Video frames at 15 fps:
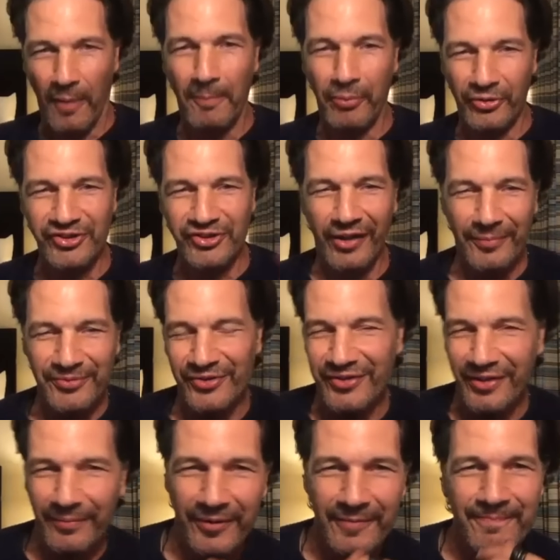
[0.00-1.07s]
push-ups or
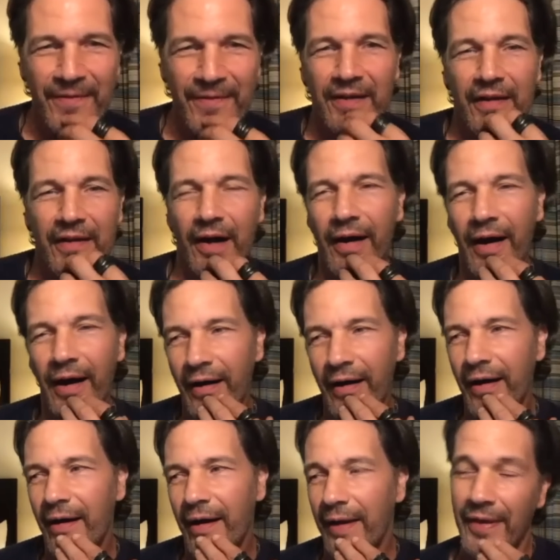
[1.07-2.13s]
something.
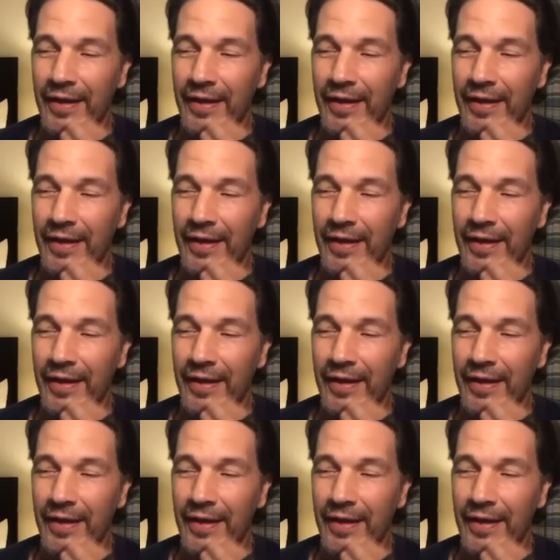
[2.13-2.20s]
And then